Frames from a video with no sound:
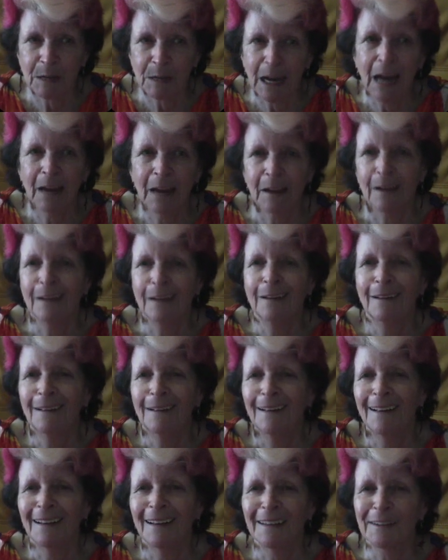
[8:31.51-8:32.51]
colour
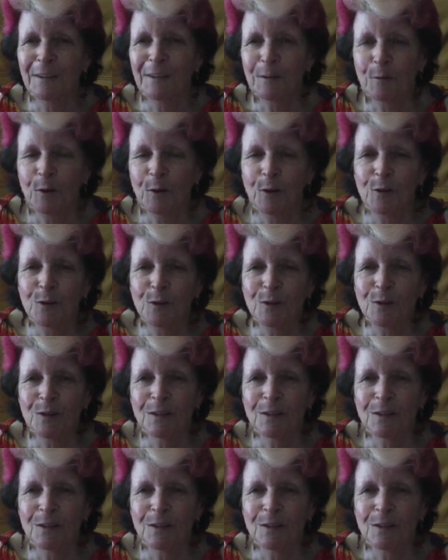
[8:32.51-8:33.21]
as the roses.